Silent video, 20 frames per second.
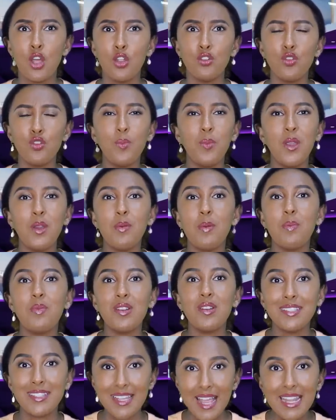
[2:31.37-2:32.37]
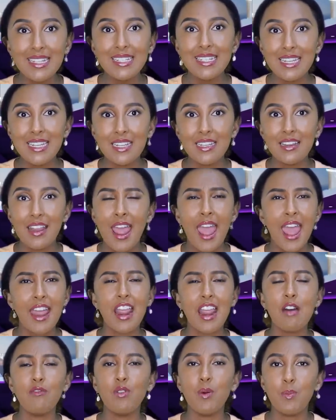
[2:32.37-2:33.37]
to be represented and
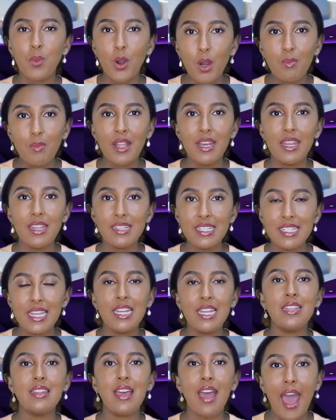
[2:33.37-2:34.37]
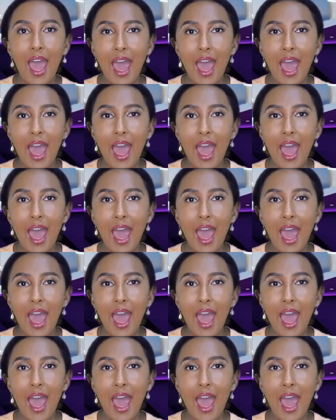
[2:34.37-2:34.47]
have a permanent seat